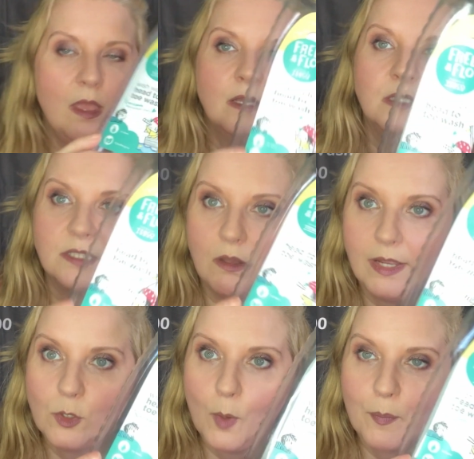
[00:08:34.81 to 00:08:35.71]
because I
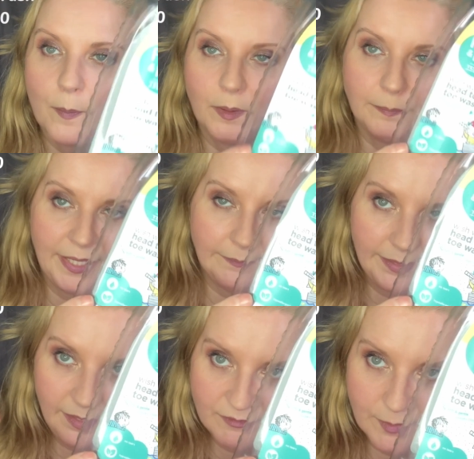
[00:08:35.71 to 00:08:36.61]
got a problem down
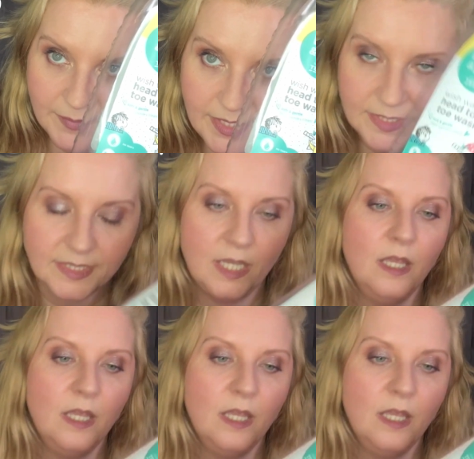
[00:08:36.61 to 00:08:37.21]
there from this.